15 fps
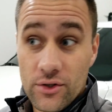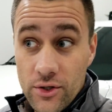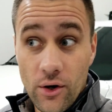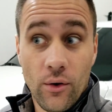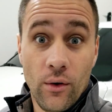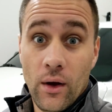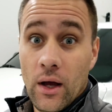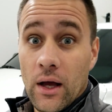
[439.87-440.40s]

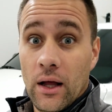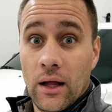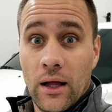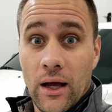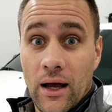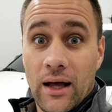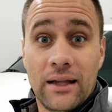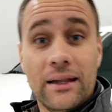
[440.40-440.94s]
So
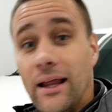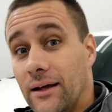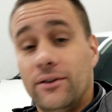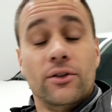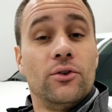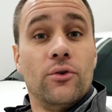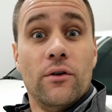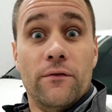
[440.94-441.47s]
I'd like
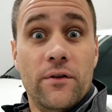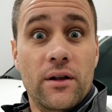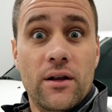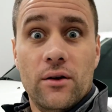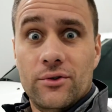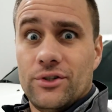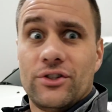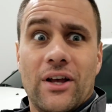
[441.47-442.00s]
to do a
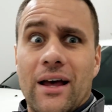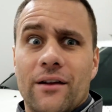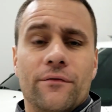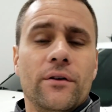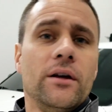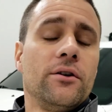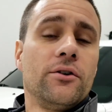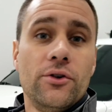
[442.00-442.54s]
video just kind
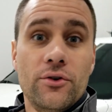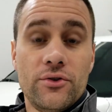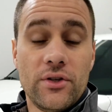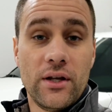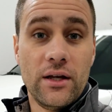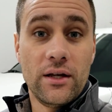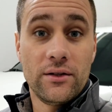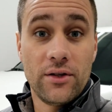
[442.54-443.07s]
of
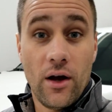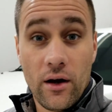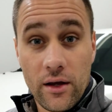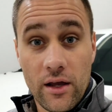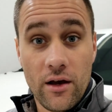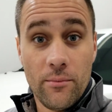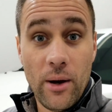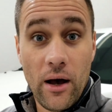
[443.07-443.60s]
introducing it,
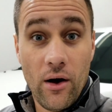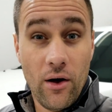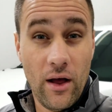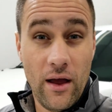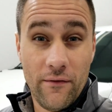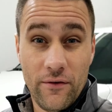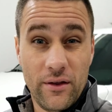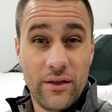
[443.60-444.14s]
talking about
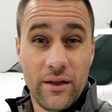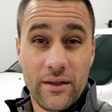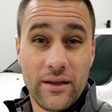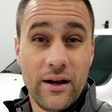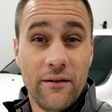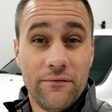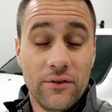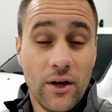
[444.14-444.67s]
everything that
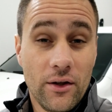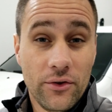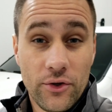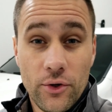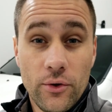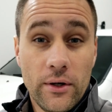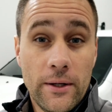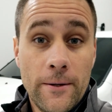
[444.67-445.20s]
I've done
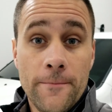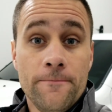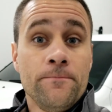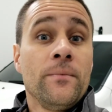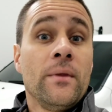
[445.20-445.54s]
to it,